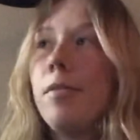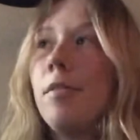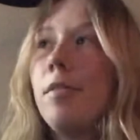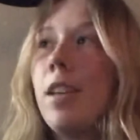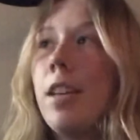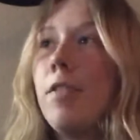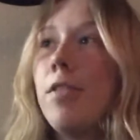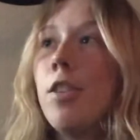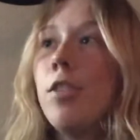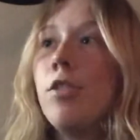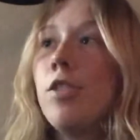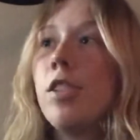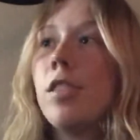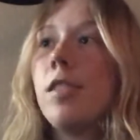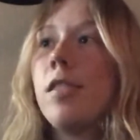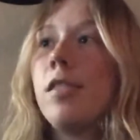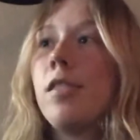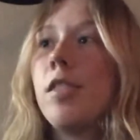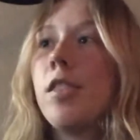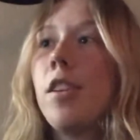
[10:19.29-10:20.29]
If you're
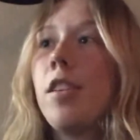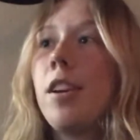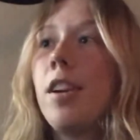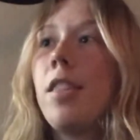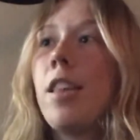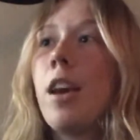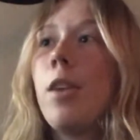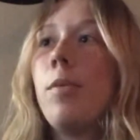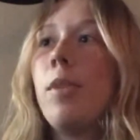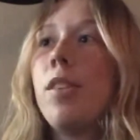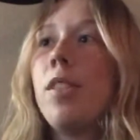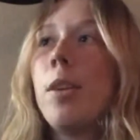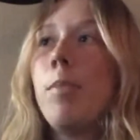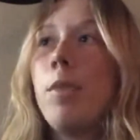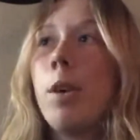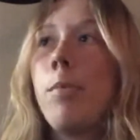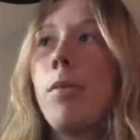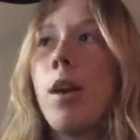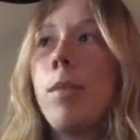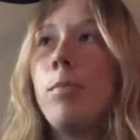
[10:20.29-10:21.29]
just starting that with them, they're
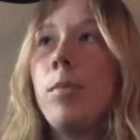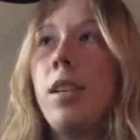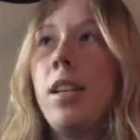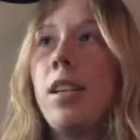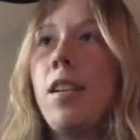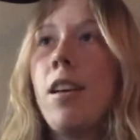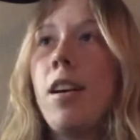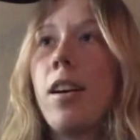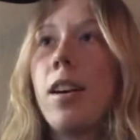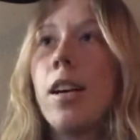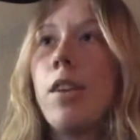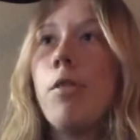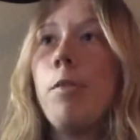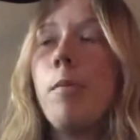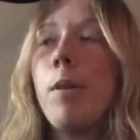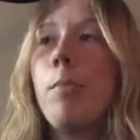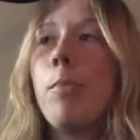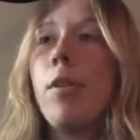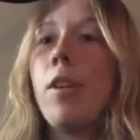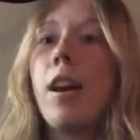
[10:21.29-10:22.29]
probably not going to
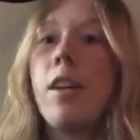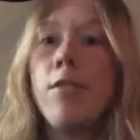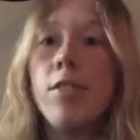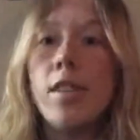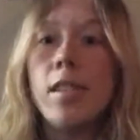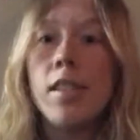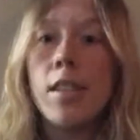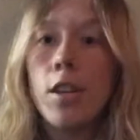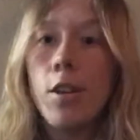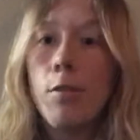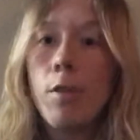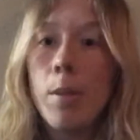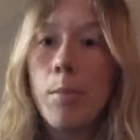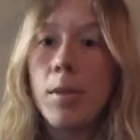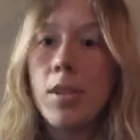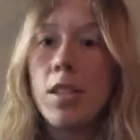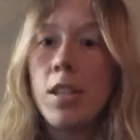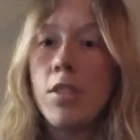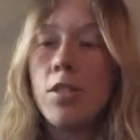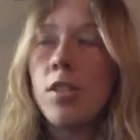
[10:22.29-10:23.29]
remember every single
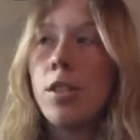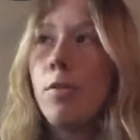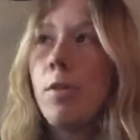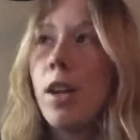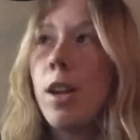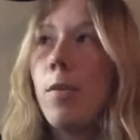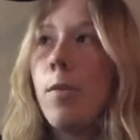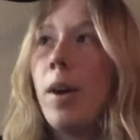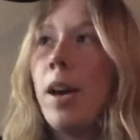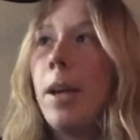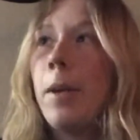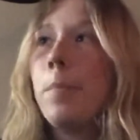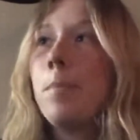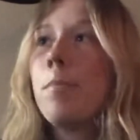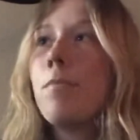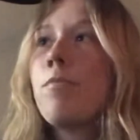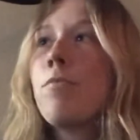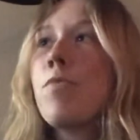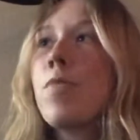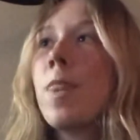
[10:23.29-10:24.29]
repetition right away.
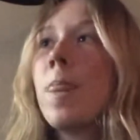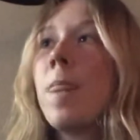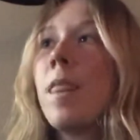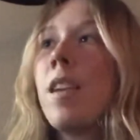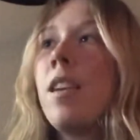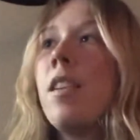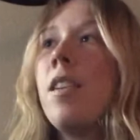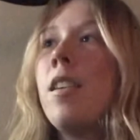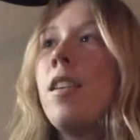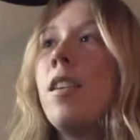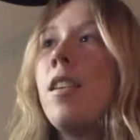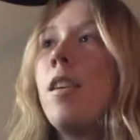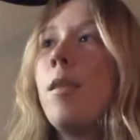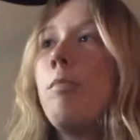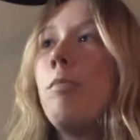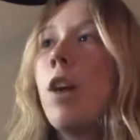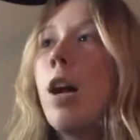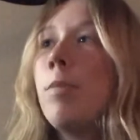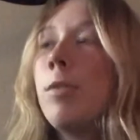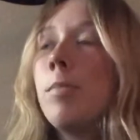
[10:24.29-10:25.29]

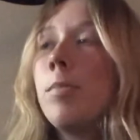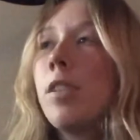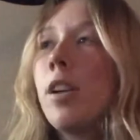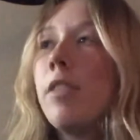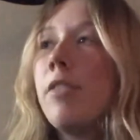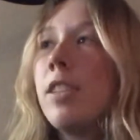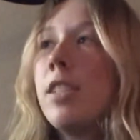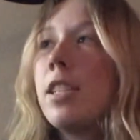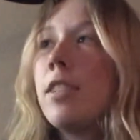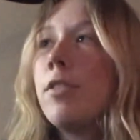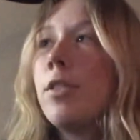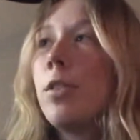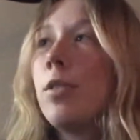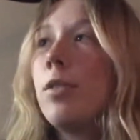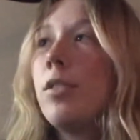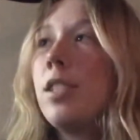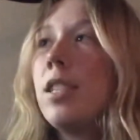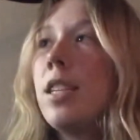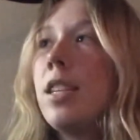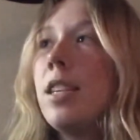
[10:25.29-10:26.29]
Problem solving
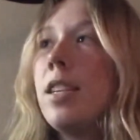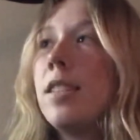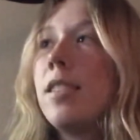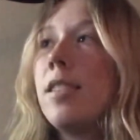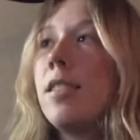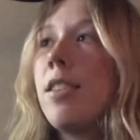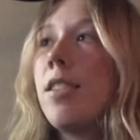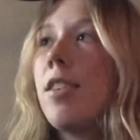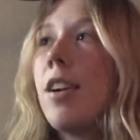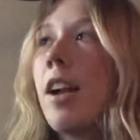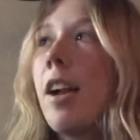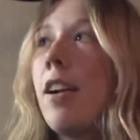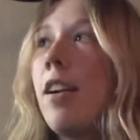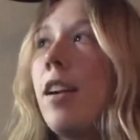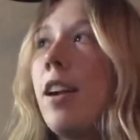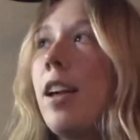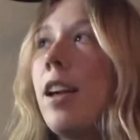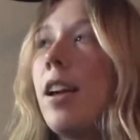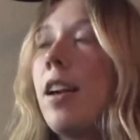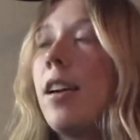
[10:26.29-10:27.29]
difficulty is another
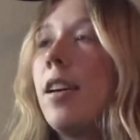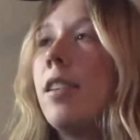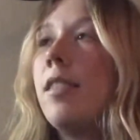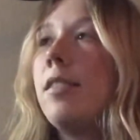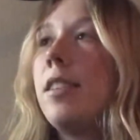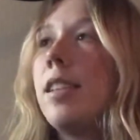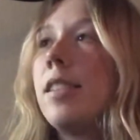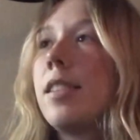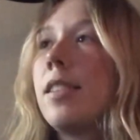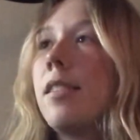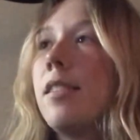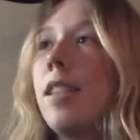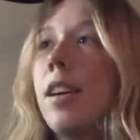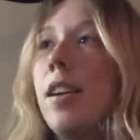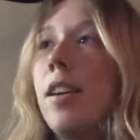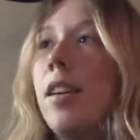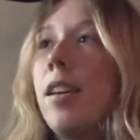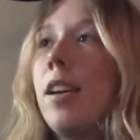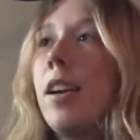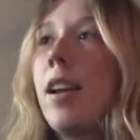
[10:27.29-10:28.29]
area that
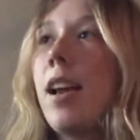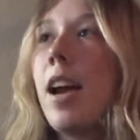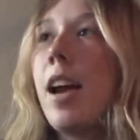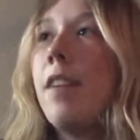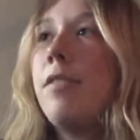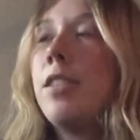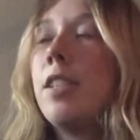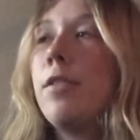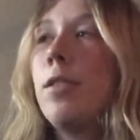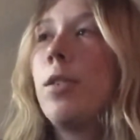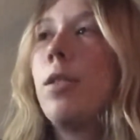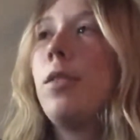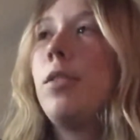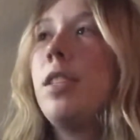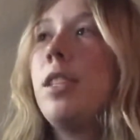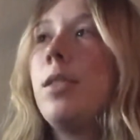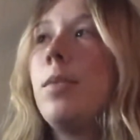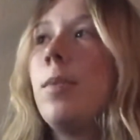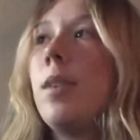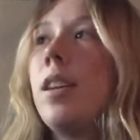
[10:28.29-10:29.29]
they're going to have
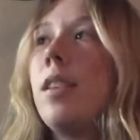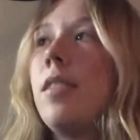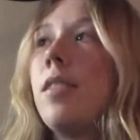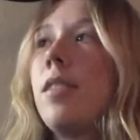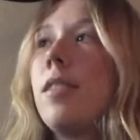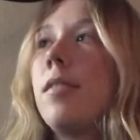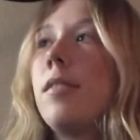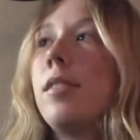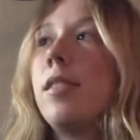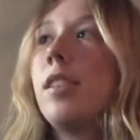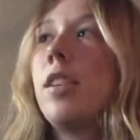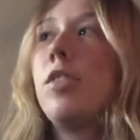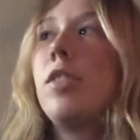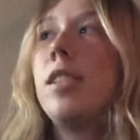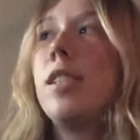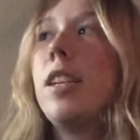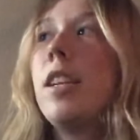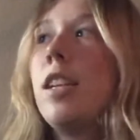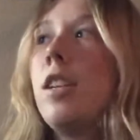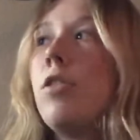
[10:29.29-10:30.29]
difficulties with, such as
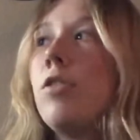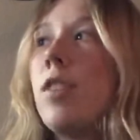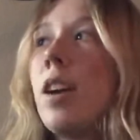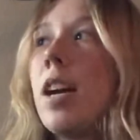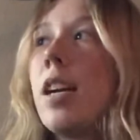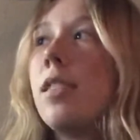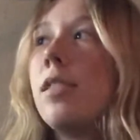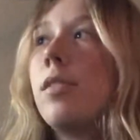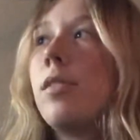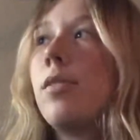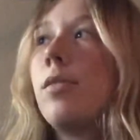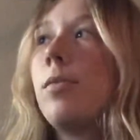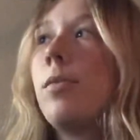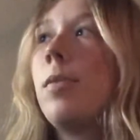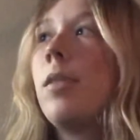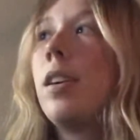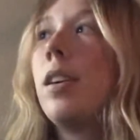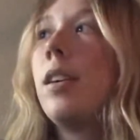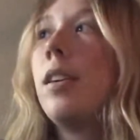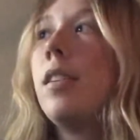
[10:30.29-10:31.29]
getting dressed
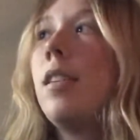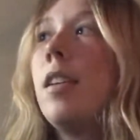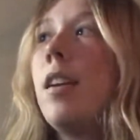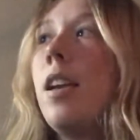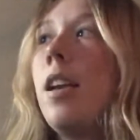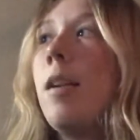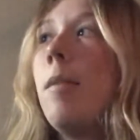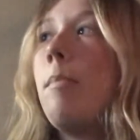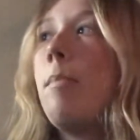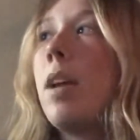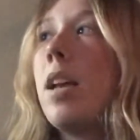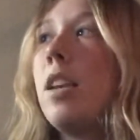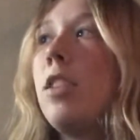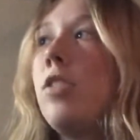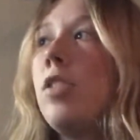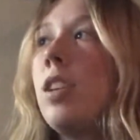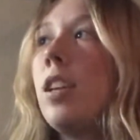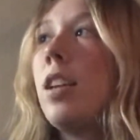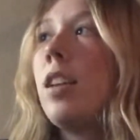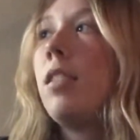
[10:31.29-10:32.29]
or
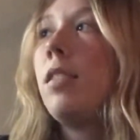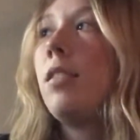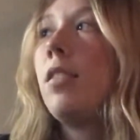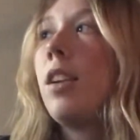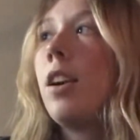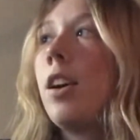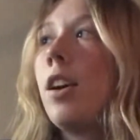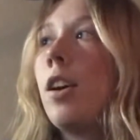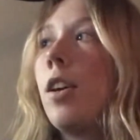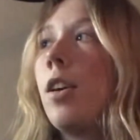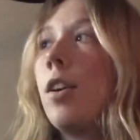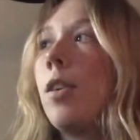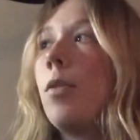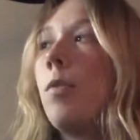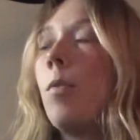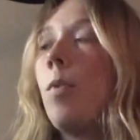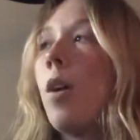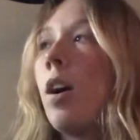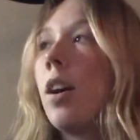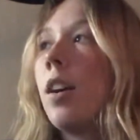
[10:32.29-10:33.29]
managing their
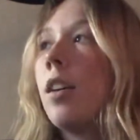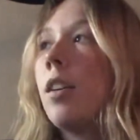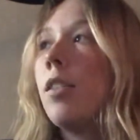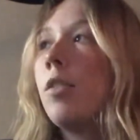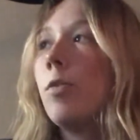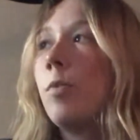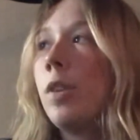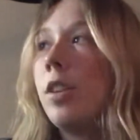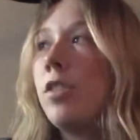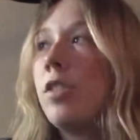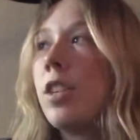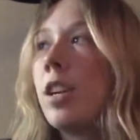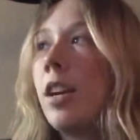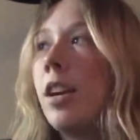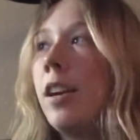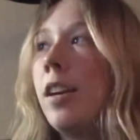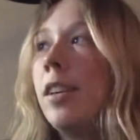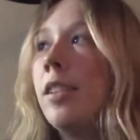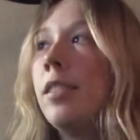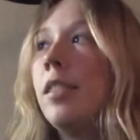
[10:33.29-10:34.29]
walker or
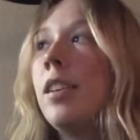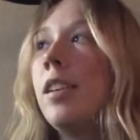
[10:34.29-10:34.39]
wheelchair.